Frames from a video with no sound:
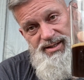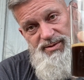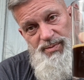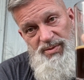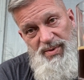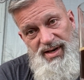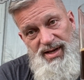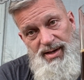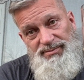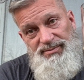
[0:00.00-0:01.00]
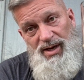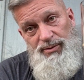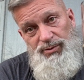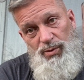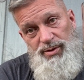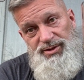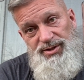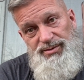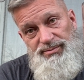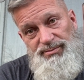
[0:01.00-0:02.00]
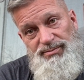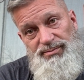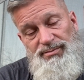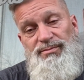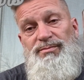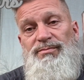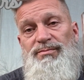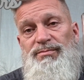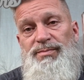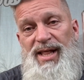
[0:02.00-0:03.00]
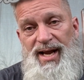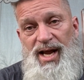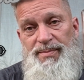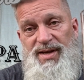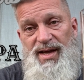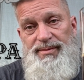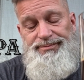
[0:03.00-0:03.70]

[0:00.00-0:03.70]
Smith Media Outdoors Black IPA.